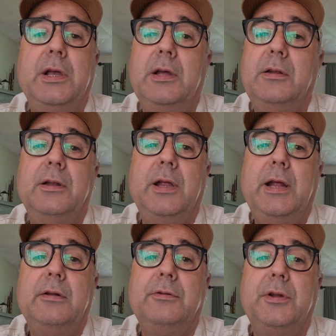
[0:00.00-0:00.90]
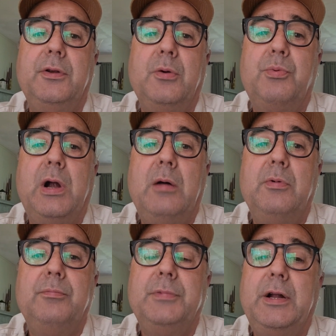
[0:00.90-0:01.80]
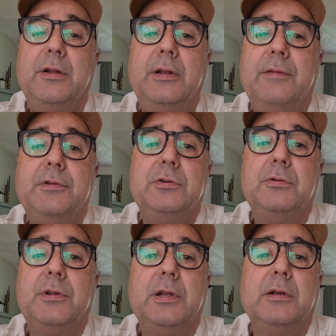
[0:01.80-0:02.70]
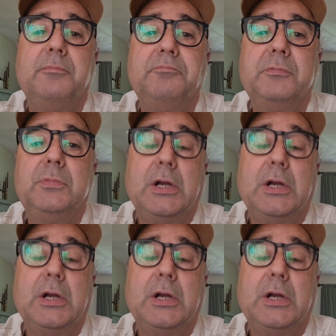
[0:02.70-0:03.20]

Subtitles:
and it handled it no problem. I didn't have to do a thing.